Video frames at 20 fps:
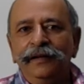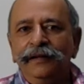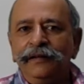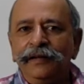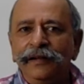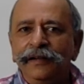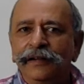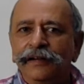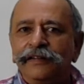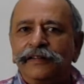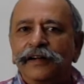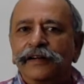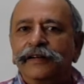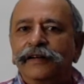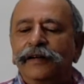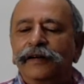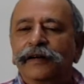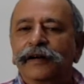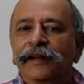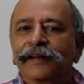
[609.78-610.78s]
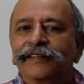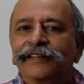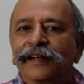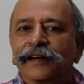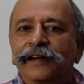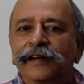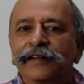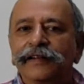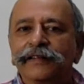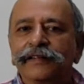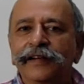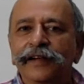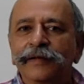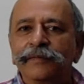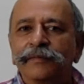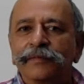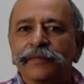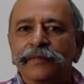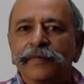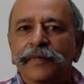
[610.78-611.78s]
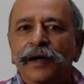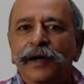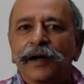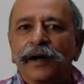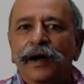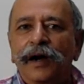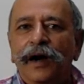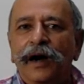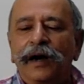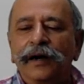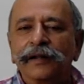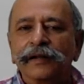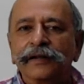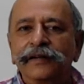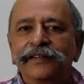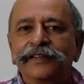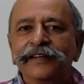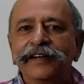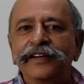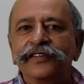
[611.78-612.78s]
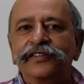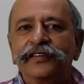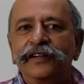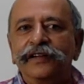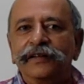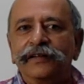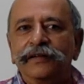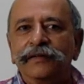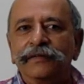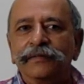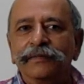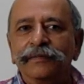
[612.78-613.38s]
Sindhis did exactly the same under the GS Sindh.